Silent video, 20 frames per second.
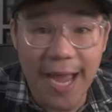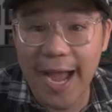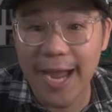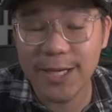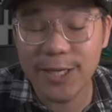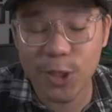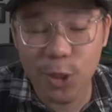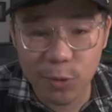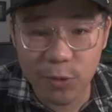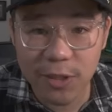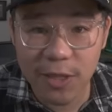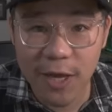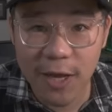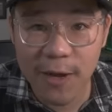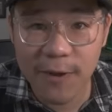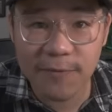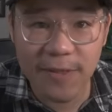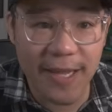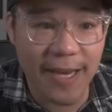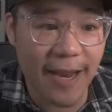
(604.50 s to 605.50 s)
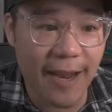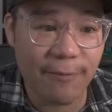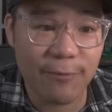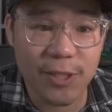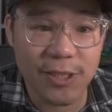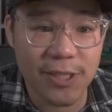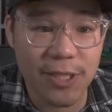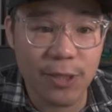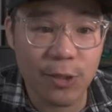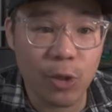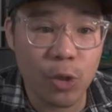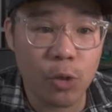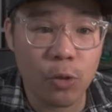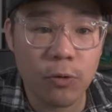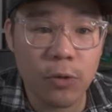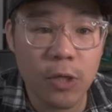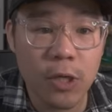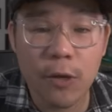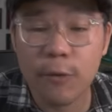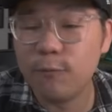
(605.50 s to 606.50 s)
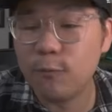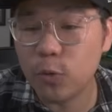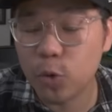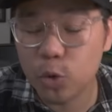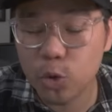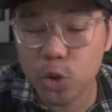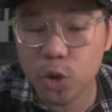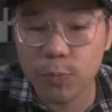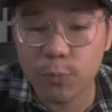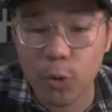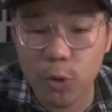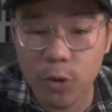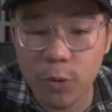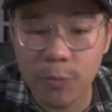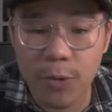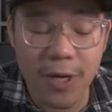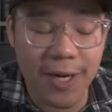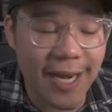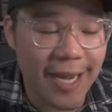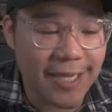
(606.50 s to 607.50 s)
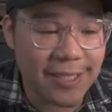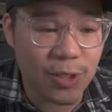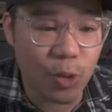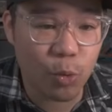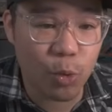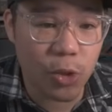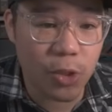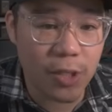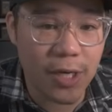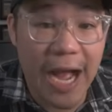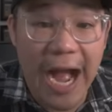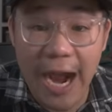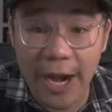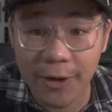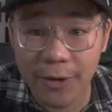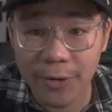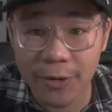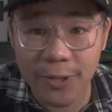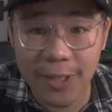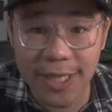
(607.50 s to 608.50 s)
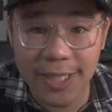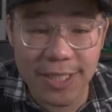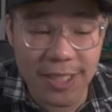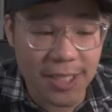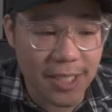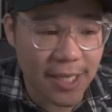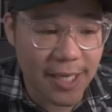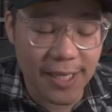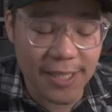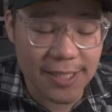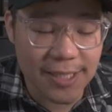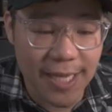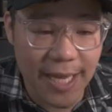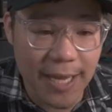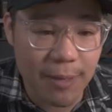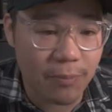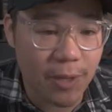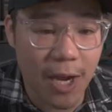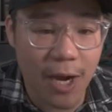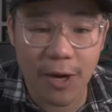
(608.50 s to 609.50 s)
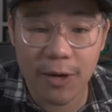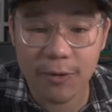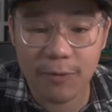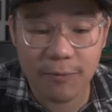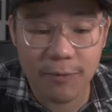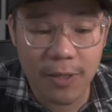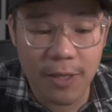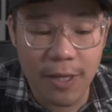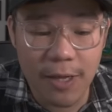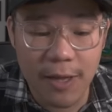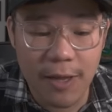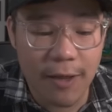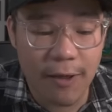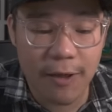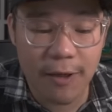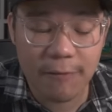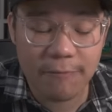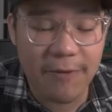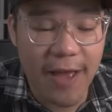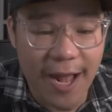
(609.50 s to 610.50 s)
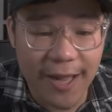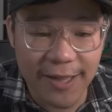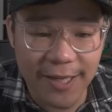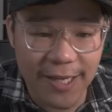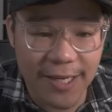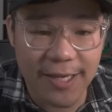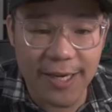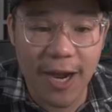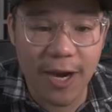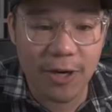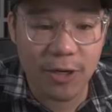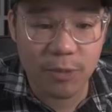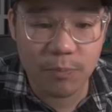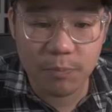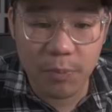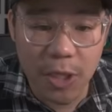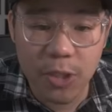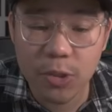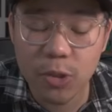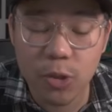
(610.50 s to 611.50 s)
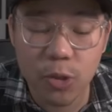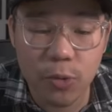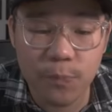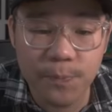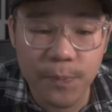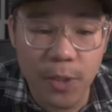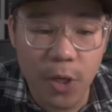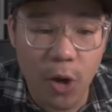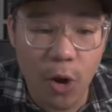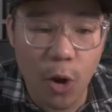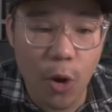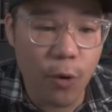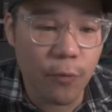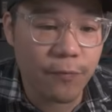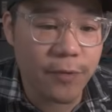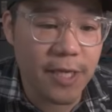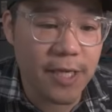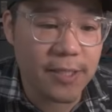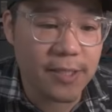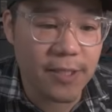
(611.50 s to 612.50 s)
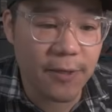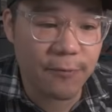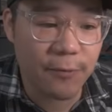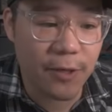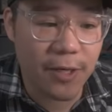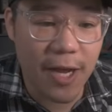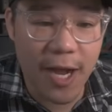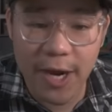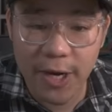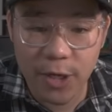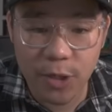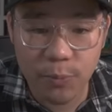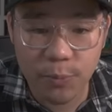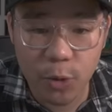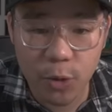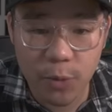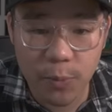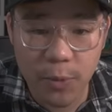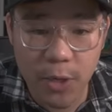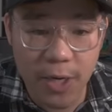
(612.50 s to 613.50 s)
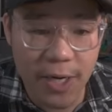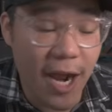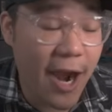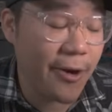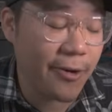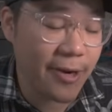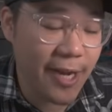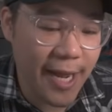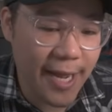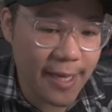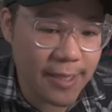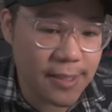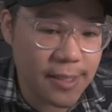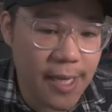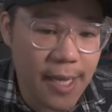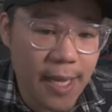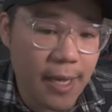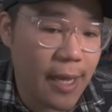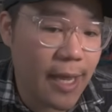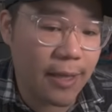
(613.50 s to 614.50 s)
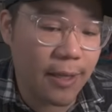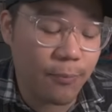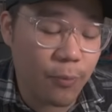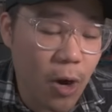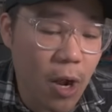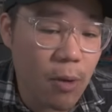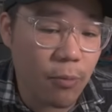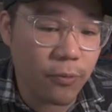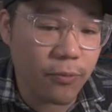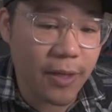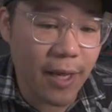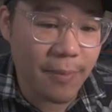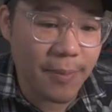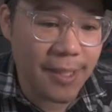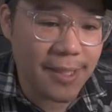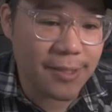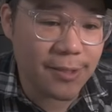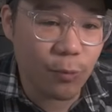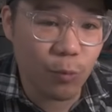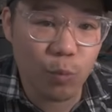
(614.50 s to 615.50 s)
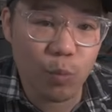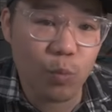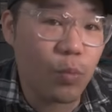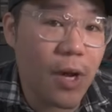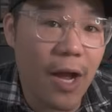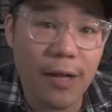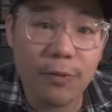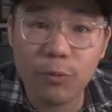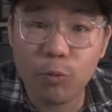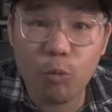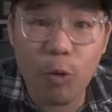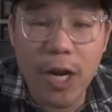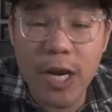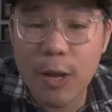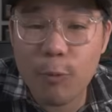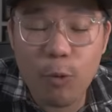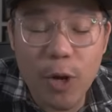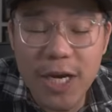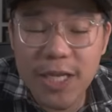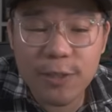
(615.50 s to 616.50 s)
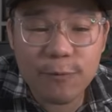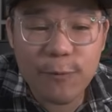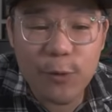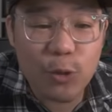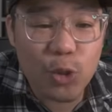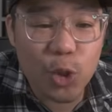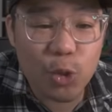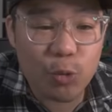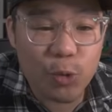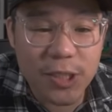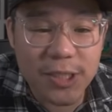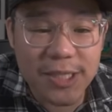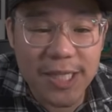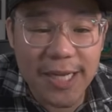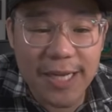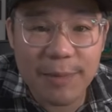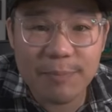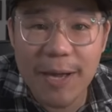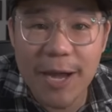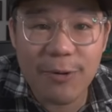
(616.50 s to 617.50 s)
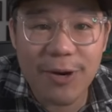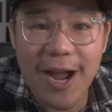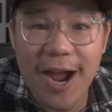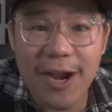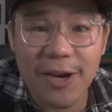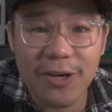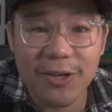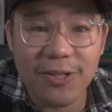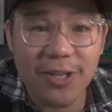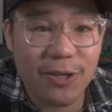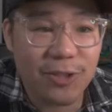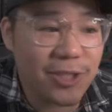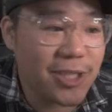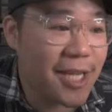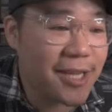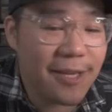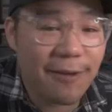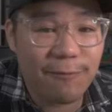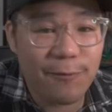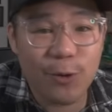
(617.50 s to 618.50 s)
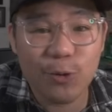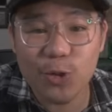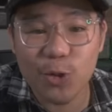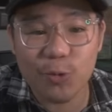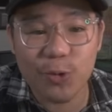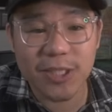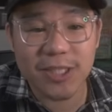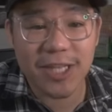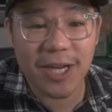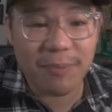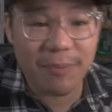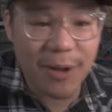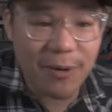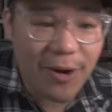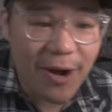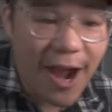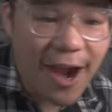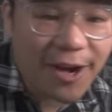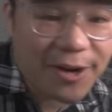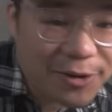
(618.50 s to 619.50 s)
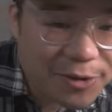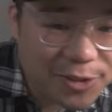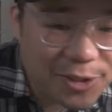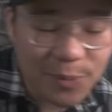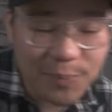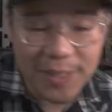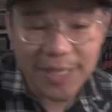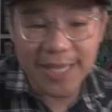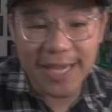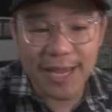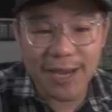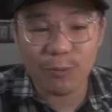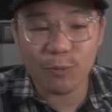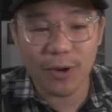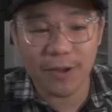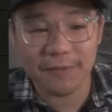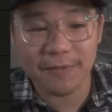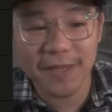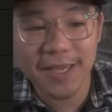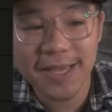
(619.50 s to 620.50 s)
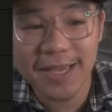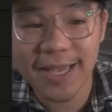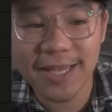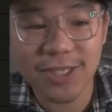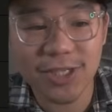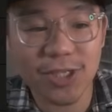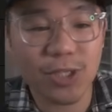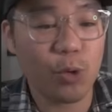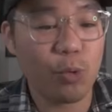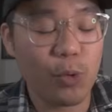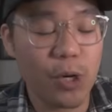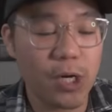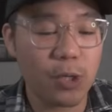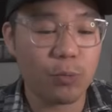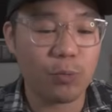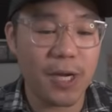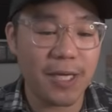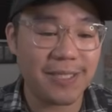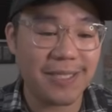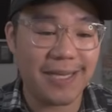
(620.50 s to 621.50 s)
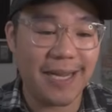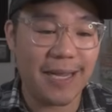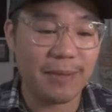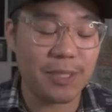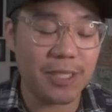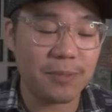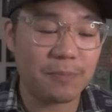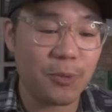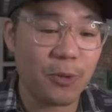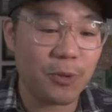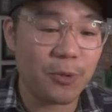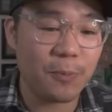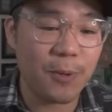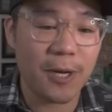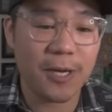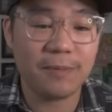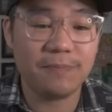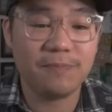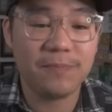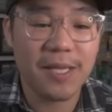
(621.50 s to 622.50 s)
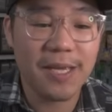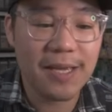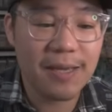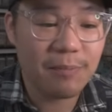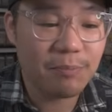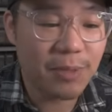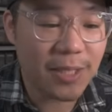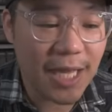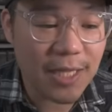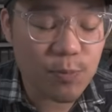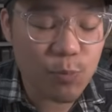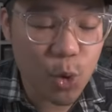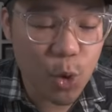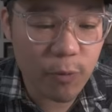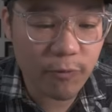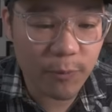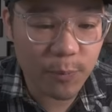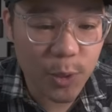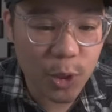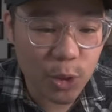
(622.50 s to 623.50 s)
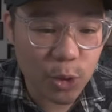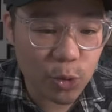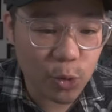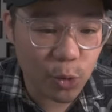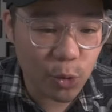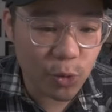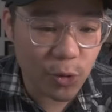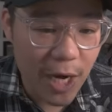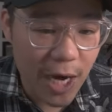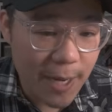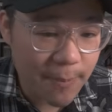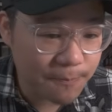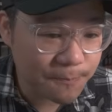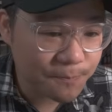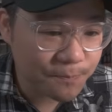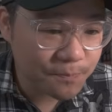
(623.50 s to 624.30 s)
I don't love that every single future Pokemon has the word iron in its name. Iron Valiant, Iron Bundle, all of these different iron Pokemon, Iron Hands. And the problem with them is, what is futuristic about iron? There's nothing futuristic about iron to begin with. It's just a weird way to name these Pokemon, but that's more of a personal gripe.